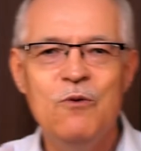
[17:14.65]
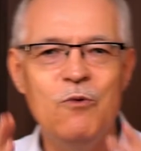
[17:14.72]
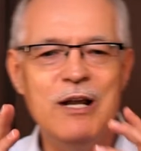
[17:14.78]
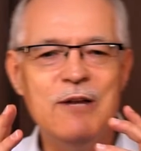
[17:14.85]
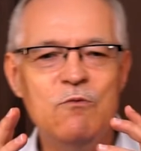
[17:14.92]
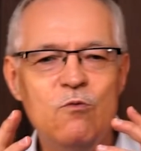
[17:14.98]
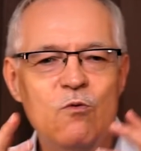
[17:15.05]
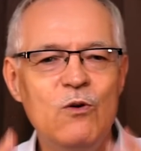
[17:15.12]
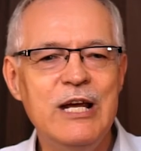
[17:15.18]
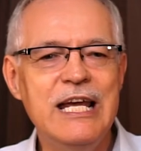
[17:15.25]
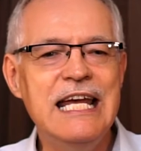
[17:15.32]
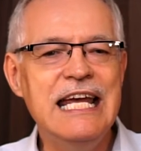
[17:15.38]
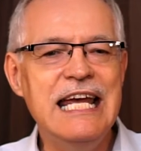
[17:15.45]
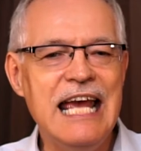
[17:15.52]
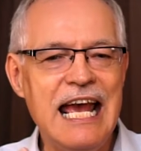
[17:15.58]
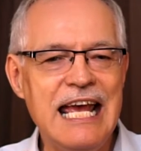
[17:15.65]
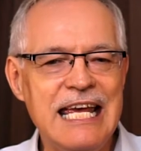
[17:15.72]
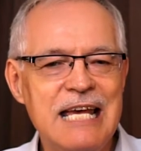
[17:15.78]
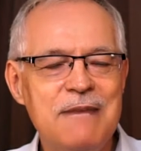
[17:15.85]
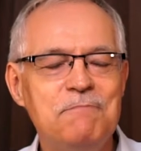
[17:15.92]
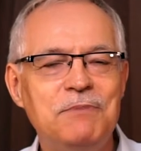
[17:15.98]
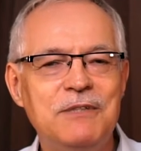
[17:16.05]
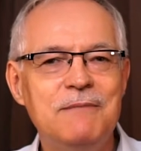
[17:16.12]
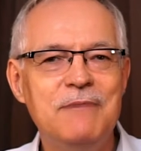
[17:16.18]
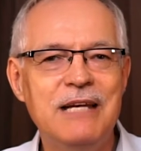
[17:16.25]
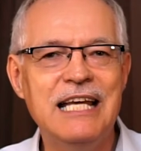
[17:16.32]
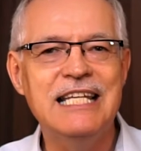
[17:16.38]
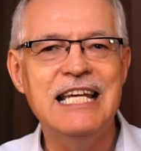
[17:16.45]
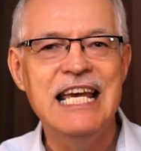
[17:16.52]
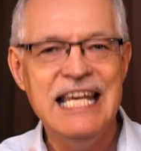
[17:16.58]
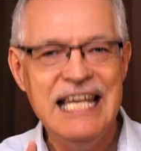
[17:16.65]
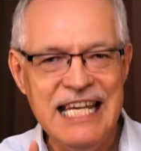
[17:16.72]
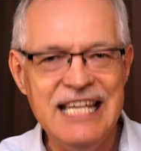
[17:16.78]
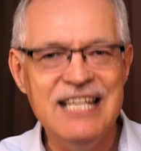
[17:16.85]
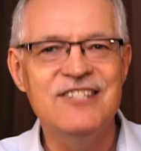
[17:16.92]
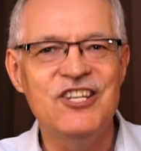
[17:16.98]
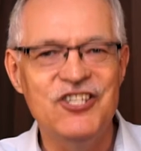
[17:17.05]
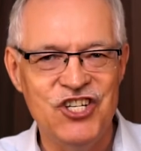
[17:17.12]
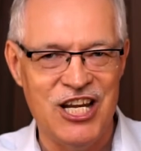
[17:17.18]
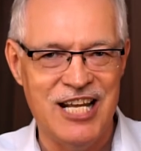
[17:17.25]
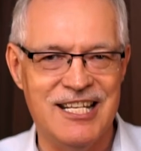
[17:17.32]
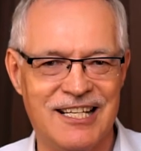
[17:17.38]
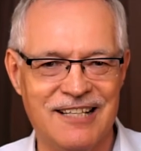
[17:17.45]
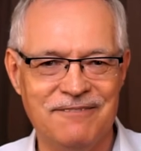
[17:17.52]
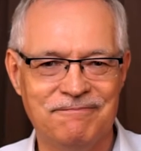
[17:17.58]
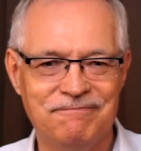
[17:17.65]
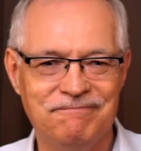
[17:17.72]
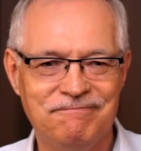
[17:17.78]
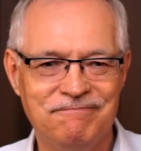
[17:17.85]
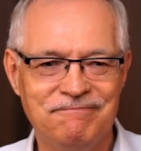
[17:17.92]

when we implement his agenda,